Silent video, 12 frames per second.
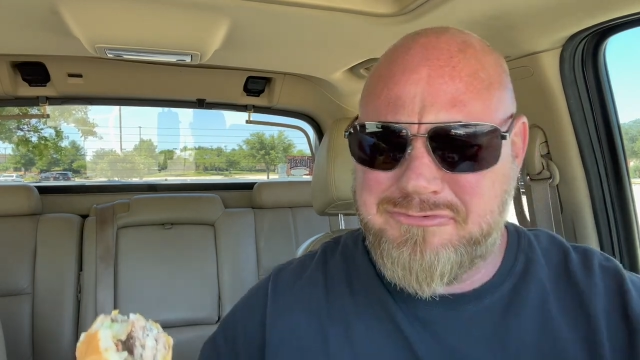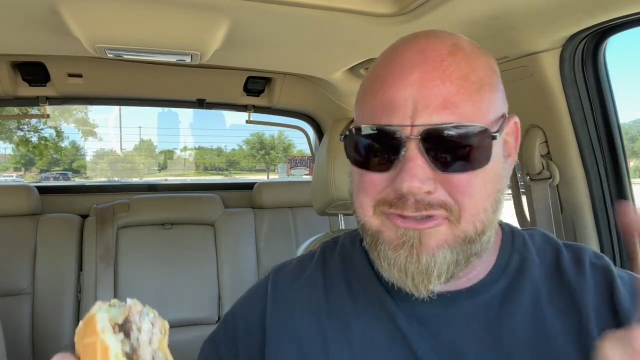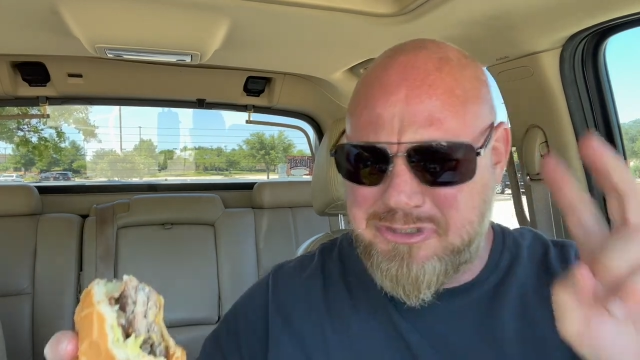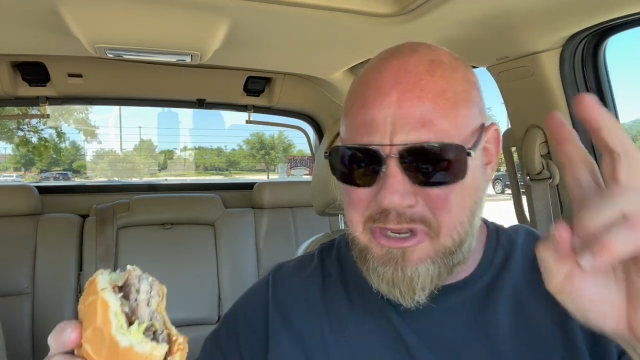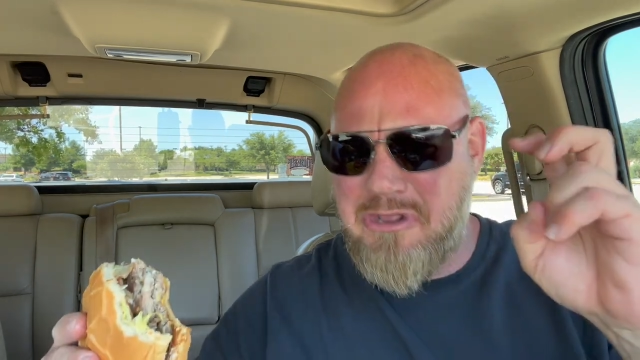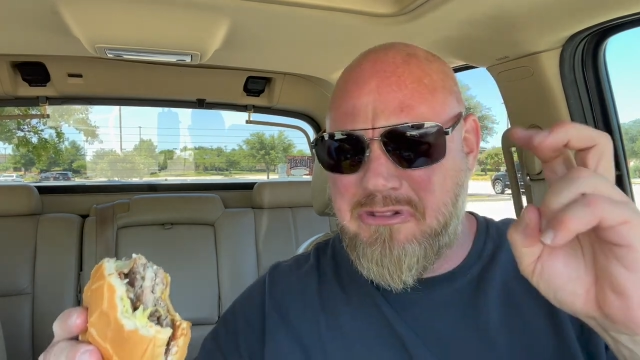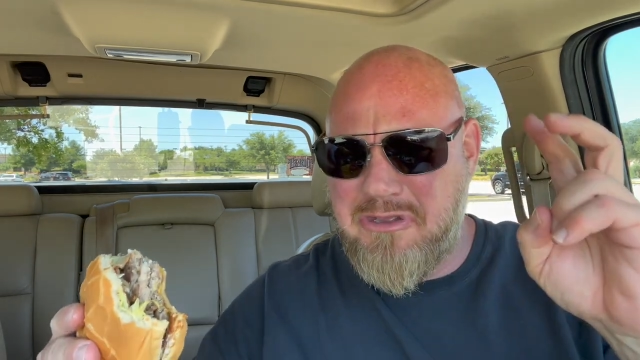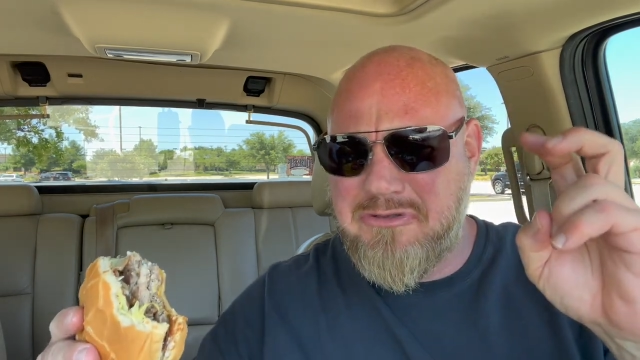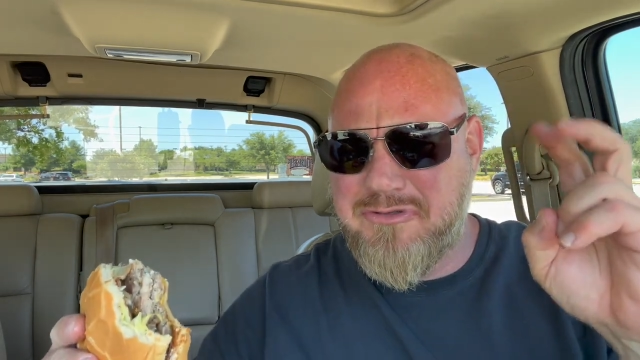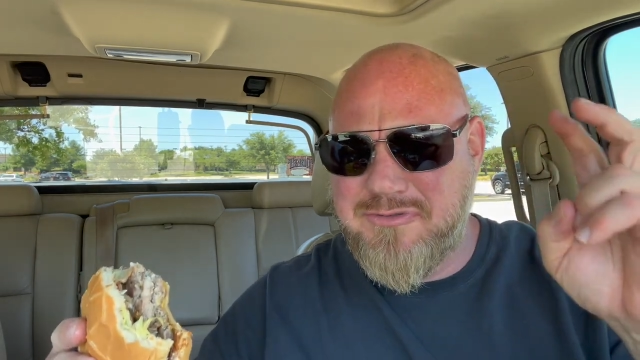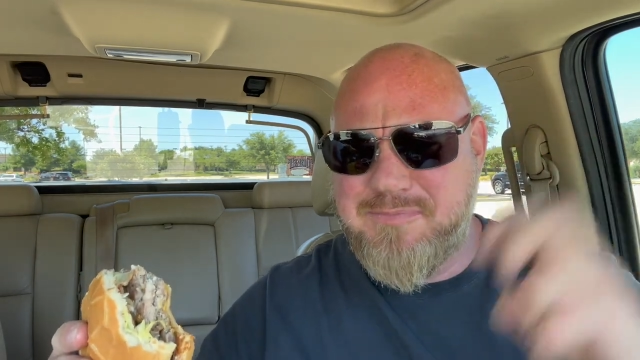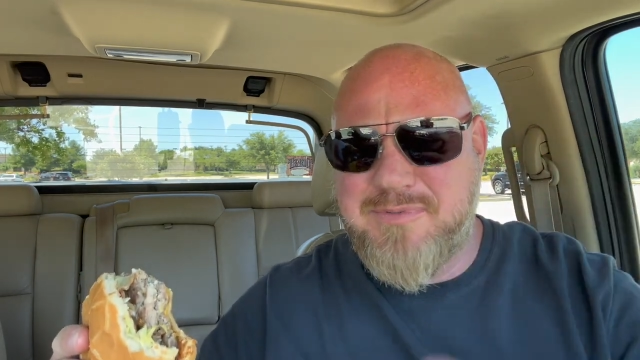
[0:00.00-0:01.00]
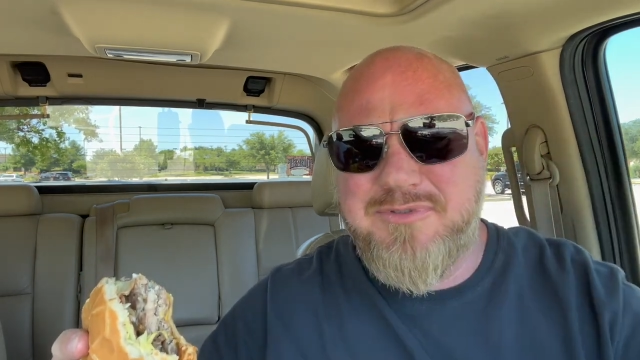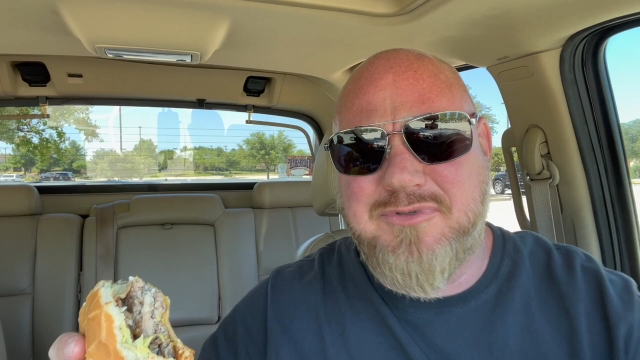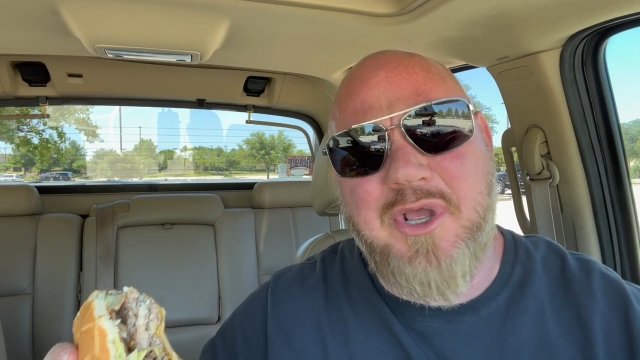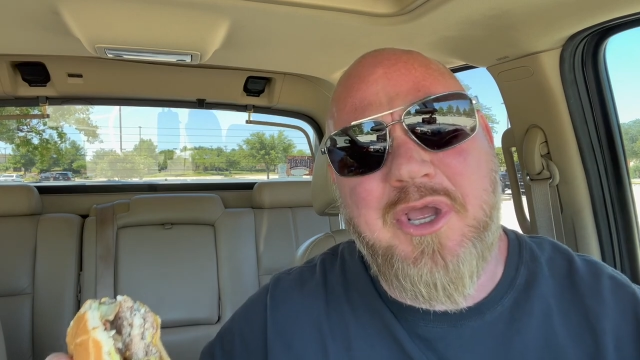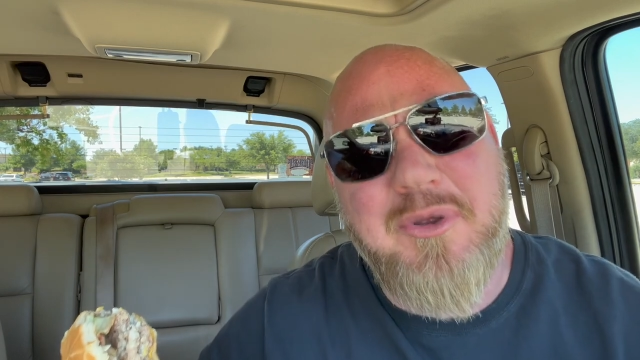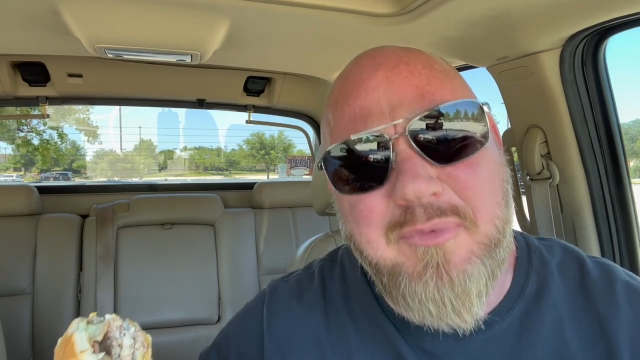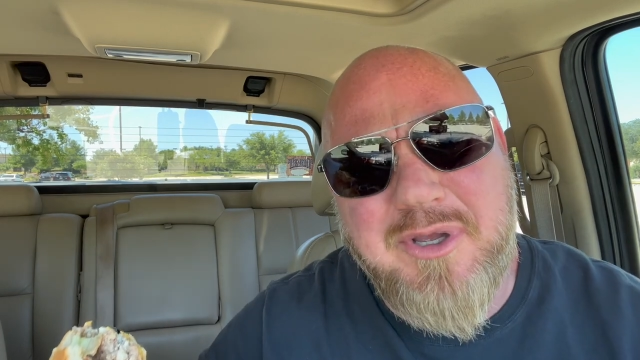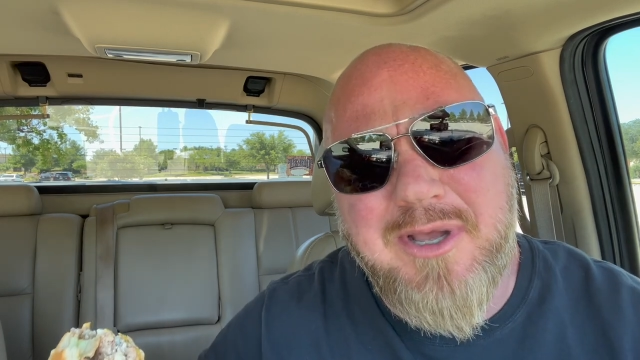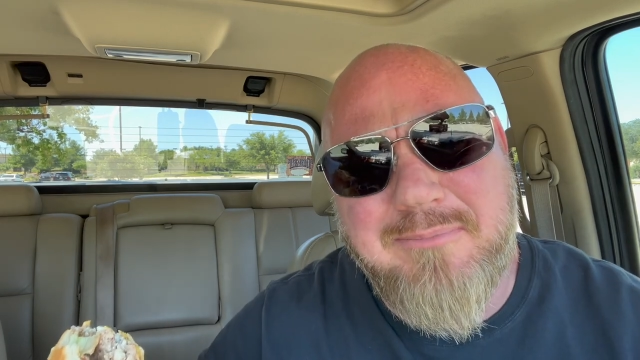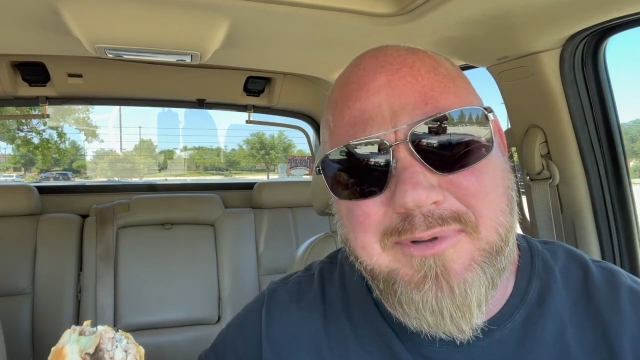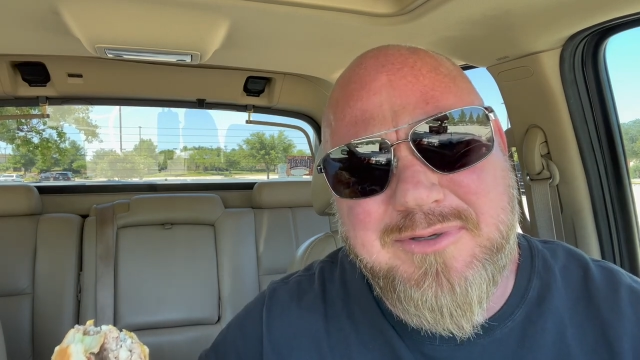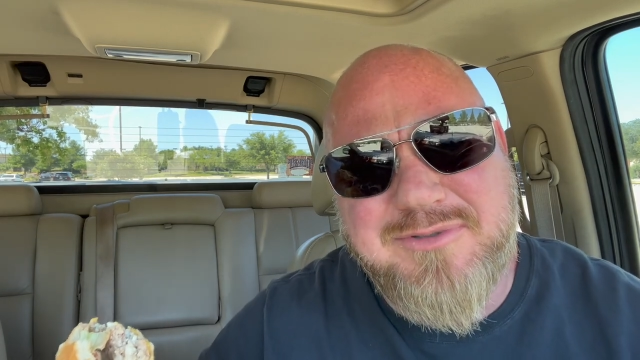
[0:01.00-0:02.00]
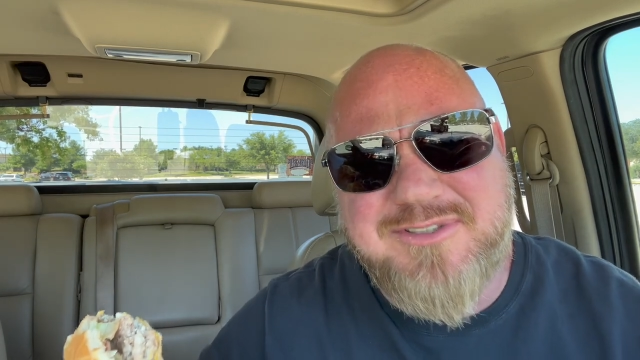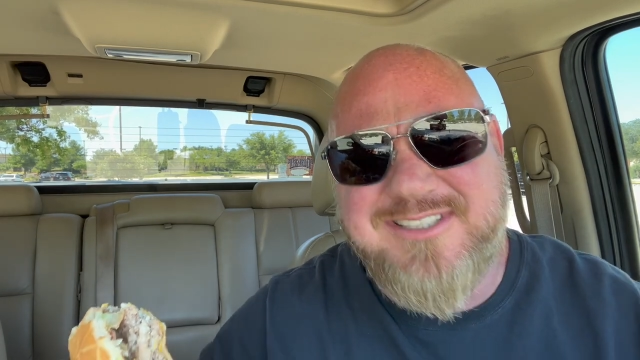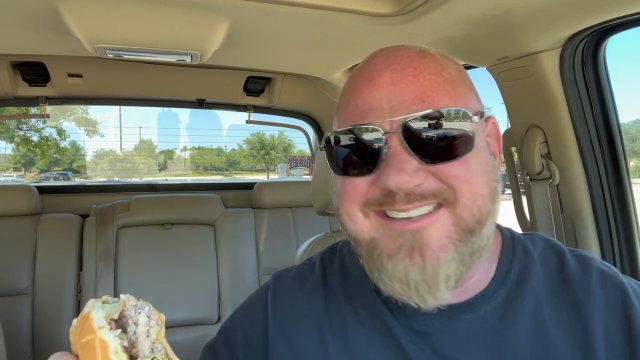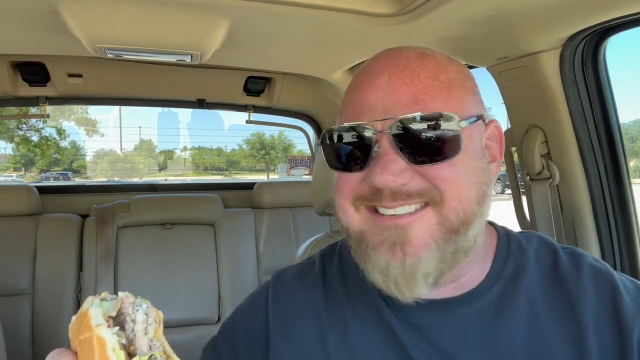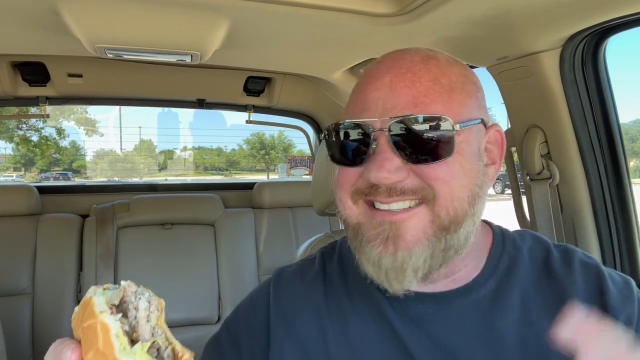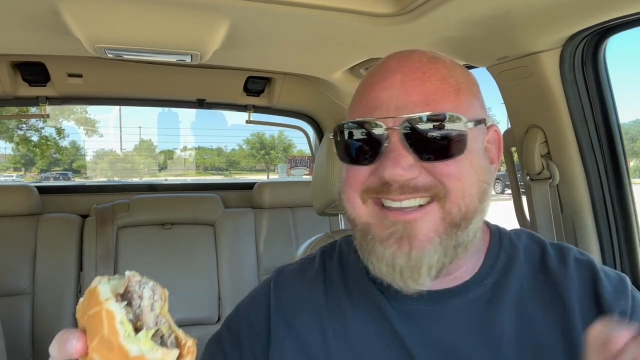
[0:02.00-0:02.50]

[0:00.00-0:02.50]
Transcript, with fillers: say they use blue cheese. Hey, we got blue cheese.